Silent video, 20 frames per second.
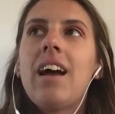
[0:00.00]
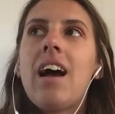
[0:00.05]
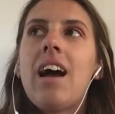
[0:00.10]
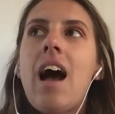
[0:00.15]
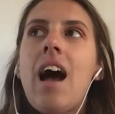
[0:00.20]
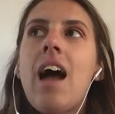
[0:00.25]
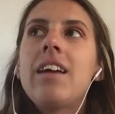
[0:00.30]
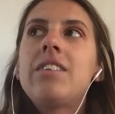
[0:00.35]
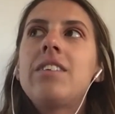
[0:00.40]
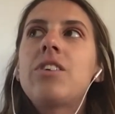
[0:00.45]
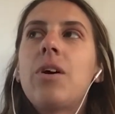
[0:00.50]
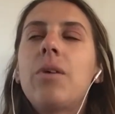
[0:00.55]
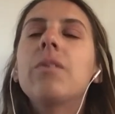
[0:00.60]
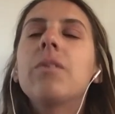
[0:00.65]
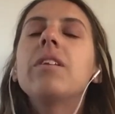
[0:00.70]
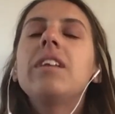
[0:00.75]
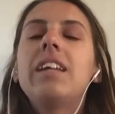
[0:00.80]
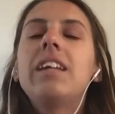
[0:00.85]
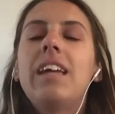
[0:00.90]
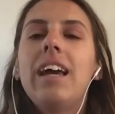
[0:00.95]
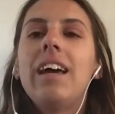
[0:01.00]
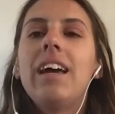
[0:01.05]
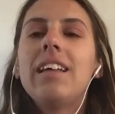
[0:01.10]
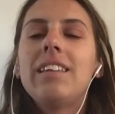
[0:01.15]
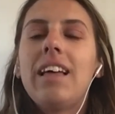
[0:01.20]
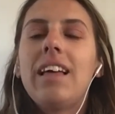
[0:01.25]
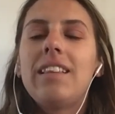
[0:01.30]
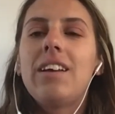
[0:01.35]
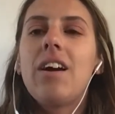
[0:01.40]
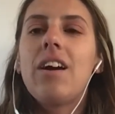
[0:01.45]
I totally get
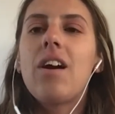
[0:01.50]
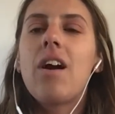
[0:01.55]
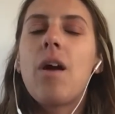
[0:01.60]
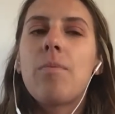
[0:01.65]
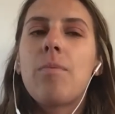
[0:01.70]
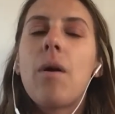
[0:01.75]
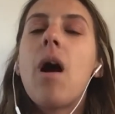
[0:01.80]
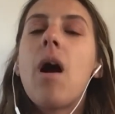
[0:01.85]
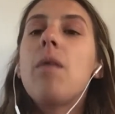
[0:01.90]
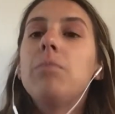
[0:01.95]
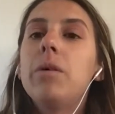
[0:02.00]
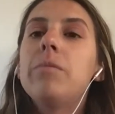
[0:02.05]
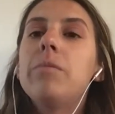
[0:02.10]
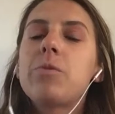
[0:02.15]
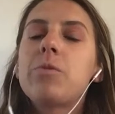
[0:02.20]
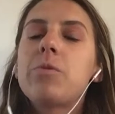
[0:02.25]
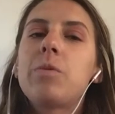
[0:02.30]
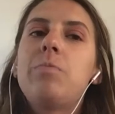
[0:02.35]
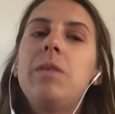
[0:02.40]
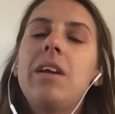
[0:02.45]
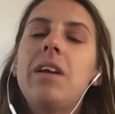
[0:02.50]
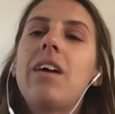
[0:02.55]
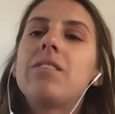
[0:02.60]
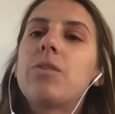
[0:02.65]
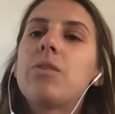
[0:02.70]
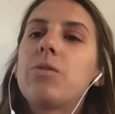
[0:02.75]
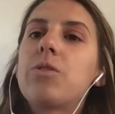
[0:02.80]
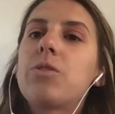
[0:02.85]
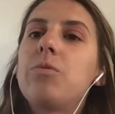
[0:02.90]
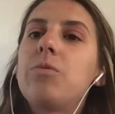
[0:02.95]
that there are problems with being on
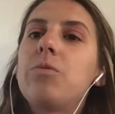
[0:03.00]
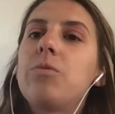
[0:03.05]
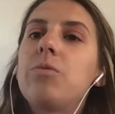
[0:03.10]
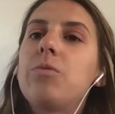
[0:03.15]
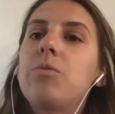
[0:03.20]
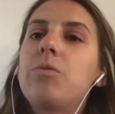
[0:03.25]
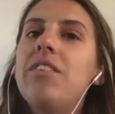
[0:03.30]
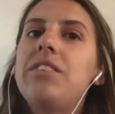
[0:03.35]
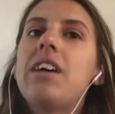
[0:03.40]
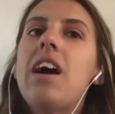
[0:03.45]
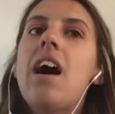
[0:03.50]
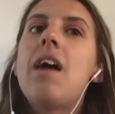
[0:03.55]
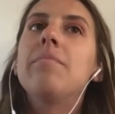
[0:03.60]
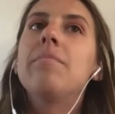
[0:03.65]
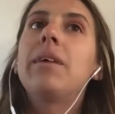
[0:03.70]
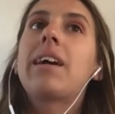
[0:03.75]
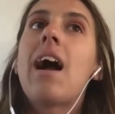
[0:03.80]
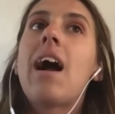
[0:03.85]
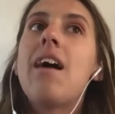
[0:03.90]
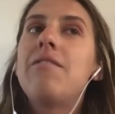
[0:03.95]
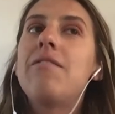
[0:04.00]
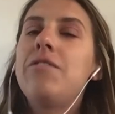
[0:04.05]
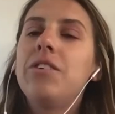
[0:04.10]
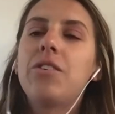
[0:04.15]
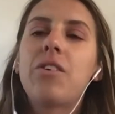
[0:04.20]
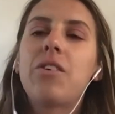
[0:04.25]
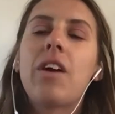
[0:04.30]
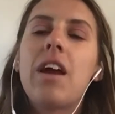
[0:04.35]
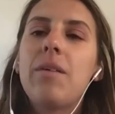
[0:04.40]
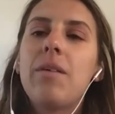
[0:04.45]
social media all the time. Like I
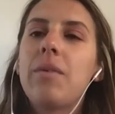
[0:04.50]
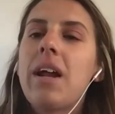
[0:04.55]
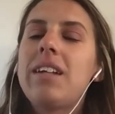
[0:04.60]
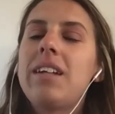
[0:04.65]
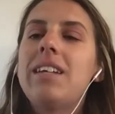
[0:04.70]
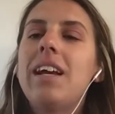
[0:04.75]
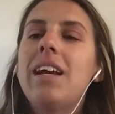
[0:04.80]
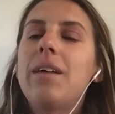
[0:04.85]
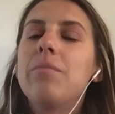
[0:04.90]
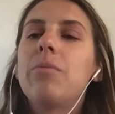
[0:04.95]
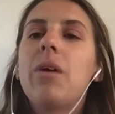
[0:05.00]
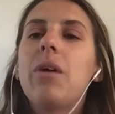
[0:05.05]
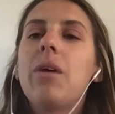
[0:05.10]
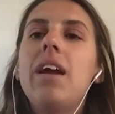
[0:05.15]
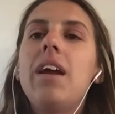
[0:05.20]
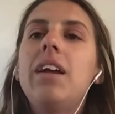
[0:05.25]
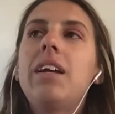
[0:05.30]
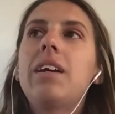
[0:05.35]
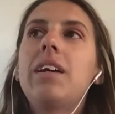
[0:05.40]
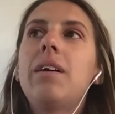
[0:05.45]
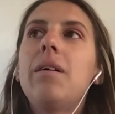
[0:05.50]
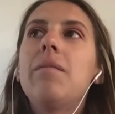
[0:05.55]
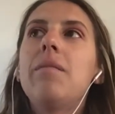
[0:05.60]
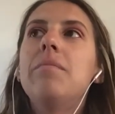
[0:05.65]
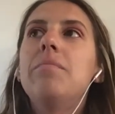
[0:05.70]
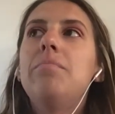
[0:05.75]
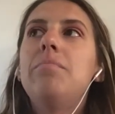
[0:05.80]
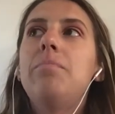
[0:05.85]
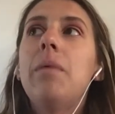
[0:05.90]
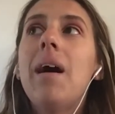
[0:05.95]
feel great when I take a break,
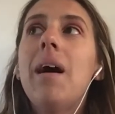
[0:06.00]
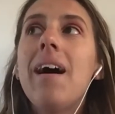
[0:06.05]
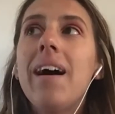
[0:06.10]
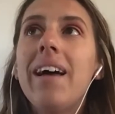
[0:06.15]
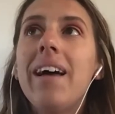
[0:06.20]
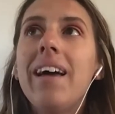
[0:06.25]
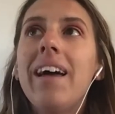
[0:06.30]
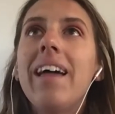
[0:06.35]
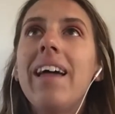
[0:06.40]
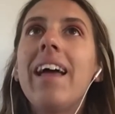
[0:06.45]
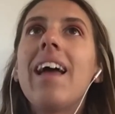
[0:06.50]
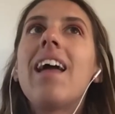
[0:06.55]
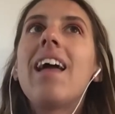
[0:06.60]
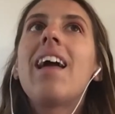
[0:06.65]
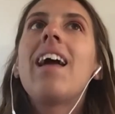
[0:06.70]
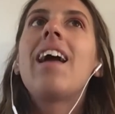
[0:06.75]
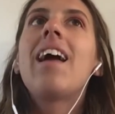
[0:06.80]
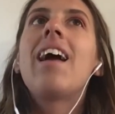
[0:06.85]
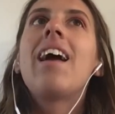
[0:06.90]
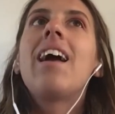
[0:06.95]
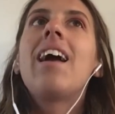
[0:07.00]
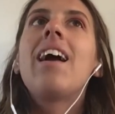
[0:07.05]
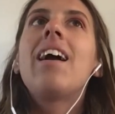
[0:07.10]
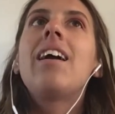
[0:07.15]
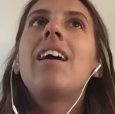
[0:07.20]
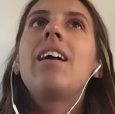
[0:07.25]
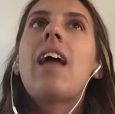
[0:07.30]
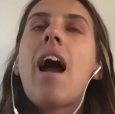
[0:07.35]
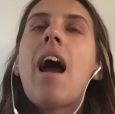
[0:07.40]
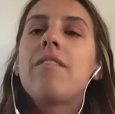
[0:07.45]
but
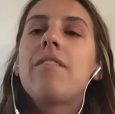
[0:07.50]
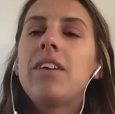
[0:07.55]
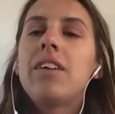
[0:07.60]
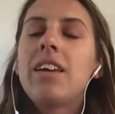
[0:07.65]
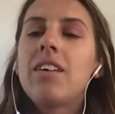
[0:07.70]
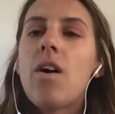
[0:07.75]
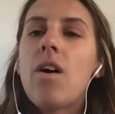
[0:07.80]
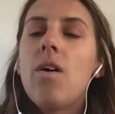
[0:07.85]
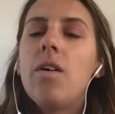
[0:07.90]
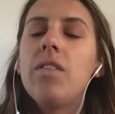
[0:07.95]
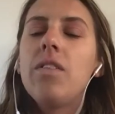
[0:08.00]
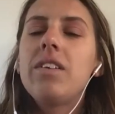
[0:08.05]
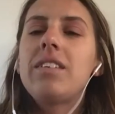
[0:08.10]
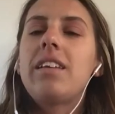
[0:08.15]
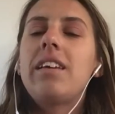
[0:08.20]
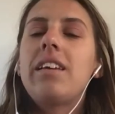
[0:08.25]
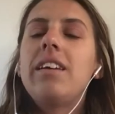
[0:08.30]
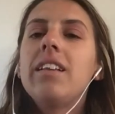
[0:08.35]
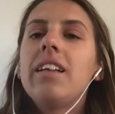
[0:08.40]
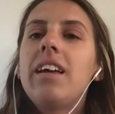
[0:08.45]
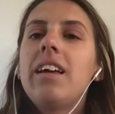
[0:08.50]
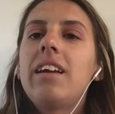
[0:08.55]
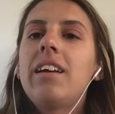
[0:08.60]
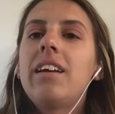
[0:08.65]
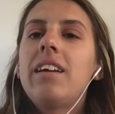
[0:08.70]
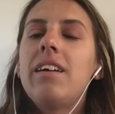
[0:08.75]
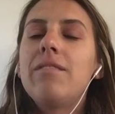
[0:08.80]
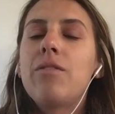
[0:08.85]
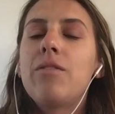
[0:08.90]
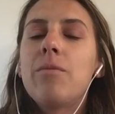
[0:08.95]
having all this
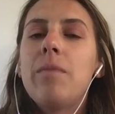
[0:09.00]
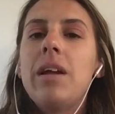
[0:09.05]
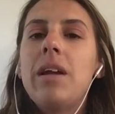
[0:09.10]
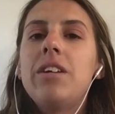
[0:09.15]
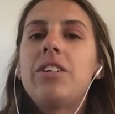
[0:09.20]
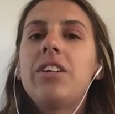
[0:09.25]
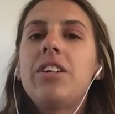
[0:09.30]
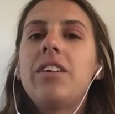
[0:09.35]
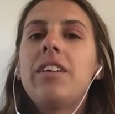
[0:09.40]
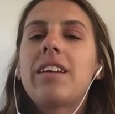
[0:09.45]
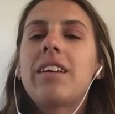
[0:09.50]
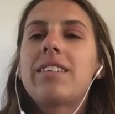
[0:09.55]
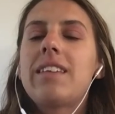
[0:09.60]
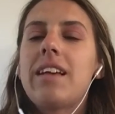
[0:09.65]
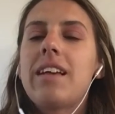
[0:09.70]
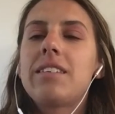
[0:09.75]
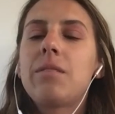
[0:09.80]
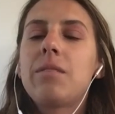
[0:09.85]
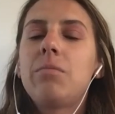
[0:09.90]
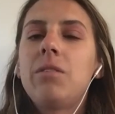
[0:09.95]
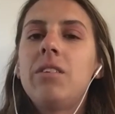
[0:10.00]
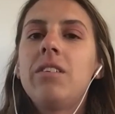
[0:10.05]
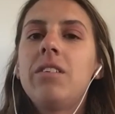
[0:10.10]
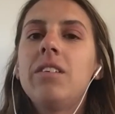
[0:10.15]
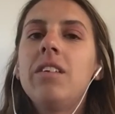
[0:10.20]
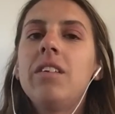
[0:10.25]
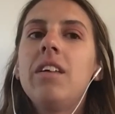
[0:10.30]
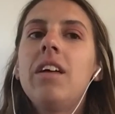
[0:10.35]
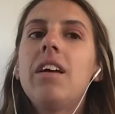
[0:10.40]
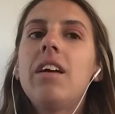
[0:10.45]
healing information
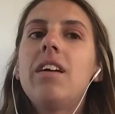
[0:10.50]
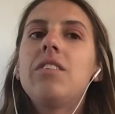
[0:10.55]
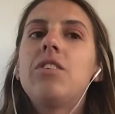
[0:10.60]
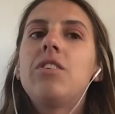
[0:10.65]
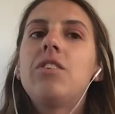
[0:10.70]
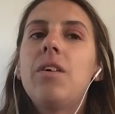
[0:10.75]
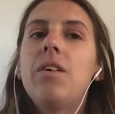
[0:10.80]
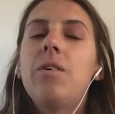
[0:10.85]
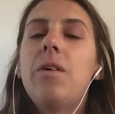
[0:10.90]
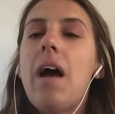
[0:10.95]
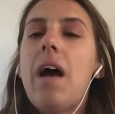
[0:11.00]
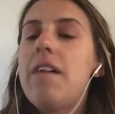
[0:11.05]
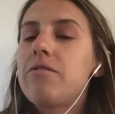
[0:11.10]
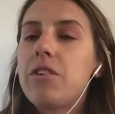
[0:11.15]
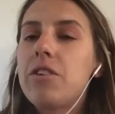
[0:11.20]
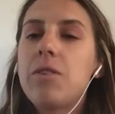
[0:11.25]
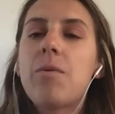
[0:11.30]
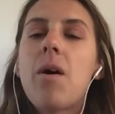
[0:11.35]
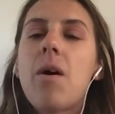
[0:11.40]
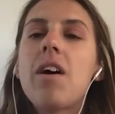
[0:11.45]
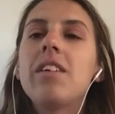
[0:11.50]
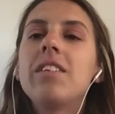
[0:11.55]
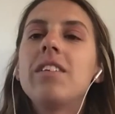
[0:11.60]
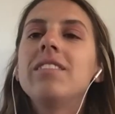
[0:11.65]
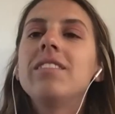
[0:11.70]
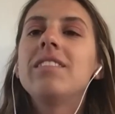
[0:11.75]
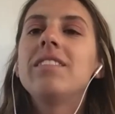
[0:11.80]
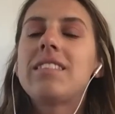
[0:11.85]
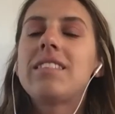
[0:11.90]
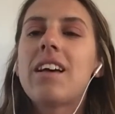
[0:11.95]
accessible to
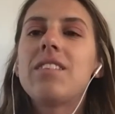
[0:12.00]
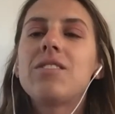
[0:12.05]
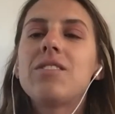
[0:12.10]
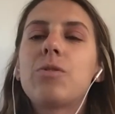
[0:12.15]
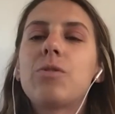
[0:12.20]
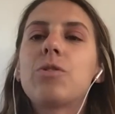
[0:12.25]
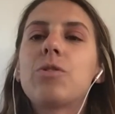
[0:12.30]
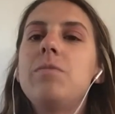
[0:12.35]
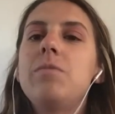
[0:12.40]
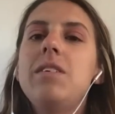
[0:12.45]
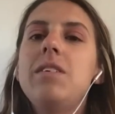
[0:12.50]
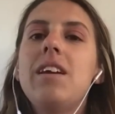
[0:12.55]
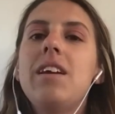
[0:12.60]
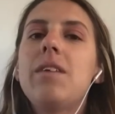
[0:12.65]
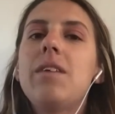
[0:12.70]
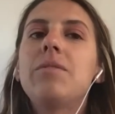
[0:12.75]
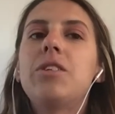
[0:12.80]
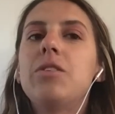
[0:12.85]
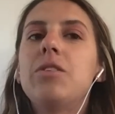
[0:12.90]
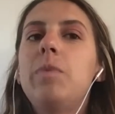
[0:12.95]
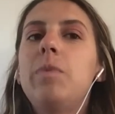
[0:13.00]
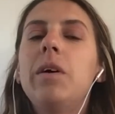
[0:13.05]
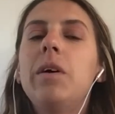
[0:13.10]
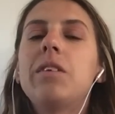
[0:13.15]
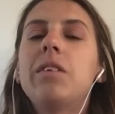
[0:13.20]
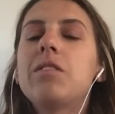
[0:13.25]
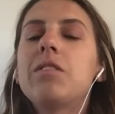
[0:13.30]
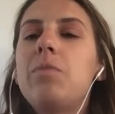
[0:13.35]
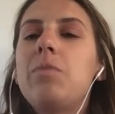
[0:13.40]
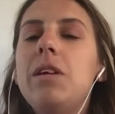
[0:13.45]
everyone that's on social media, which is
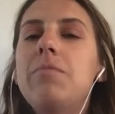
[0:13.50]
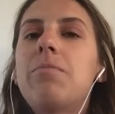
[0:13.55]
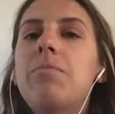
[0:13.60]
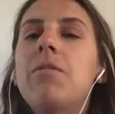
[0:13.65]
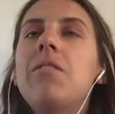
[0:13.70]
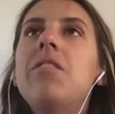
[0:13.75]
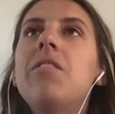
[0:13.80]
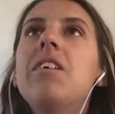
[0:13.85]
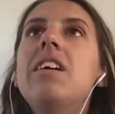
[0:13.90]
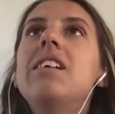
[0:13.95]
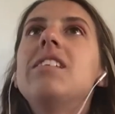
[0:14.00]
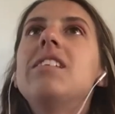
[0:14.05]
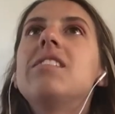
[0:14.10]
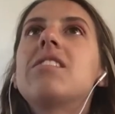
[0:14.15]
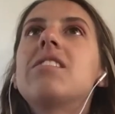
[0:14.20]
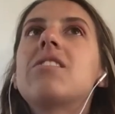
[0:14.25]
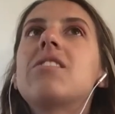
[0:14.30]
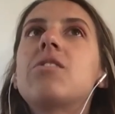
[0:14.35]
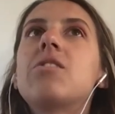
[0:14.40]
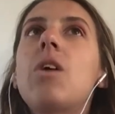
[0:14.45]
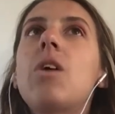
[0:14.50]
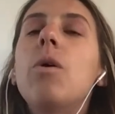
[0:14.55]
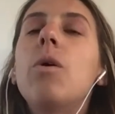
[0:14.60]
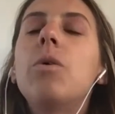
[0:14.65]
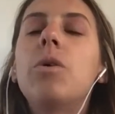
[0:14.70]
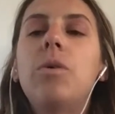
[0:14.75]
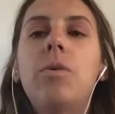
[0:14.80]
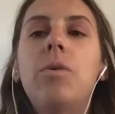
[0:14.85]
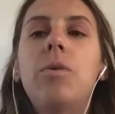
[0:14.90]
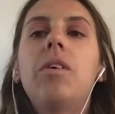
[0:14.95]
billions of people, is
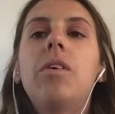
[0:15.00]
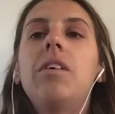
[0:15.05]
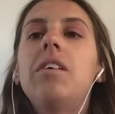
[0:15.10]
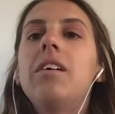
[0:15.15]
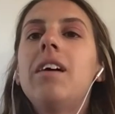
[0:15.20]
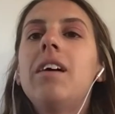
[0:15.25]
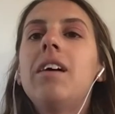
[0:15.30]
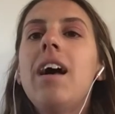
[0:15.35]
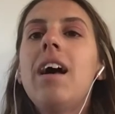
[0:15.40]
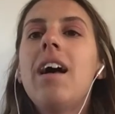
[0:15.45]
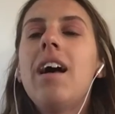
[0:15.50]
so cool.